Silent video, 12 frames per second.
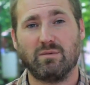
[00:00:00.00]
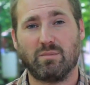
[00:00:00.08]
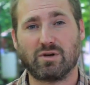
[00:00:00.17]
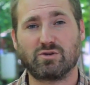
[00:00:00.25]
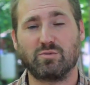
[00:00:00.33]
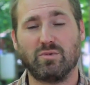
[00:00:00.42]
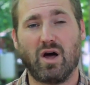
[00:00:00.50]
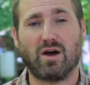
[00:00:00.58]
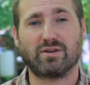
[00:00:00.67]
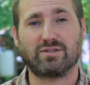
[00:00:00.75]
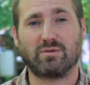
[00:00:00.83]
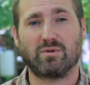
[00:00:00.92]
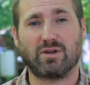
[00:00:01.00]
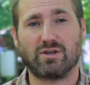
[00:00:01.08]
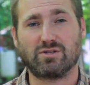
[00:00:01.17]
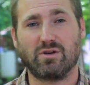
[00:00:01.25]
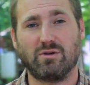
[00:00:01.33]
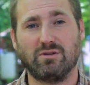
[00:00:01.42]
mushroom logs that we're going
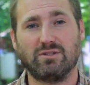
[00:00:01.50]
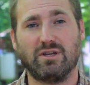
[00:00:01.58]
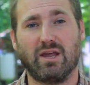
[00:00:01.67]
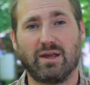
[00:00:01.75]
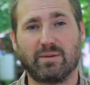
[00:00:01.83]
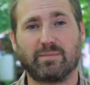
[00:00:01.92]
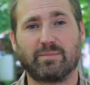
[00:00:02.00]
to show you today